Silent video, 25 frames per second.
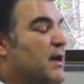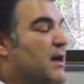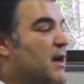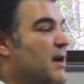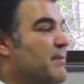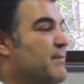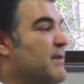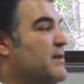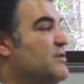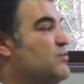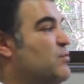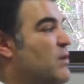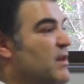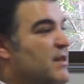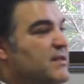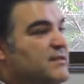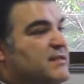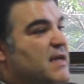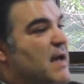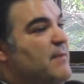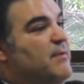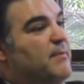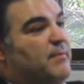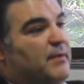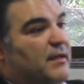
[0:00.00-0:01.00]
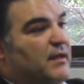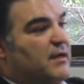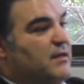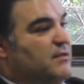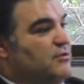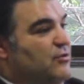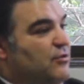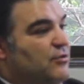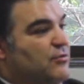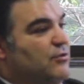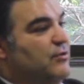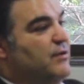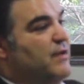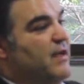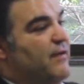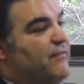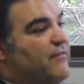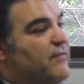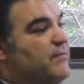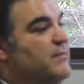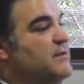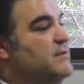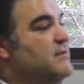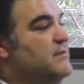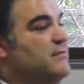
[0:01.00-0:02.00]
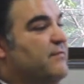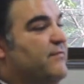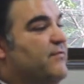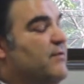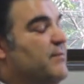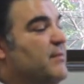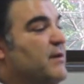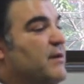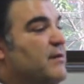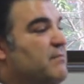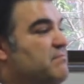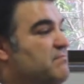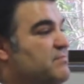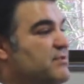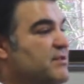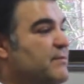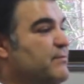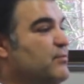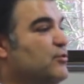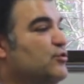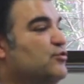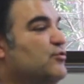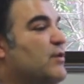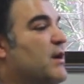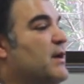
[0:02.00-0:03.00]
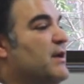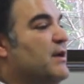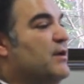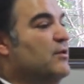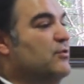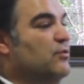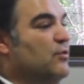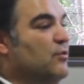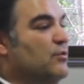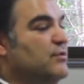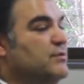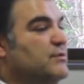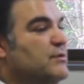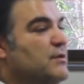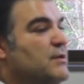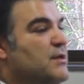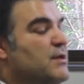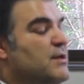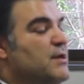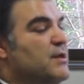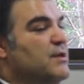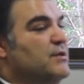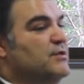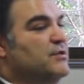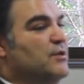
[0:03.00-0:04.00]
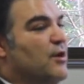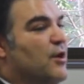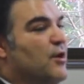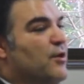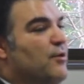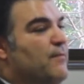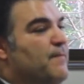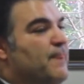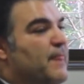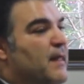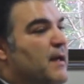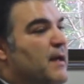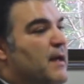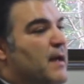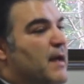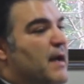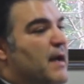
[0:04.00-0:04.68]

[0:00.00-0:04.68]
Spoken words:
as well as capabilities you could get from a simple training course. So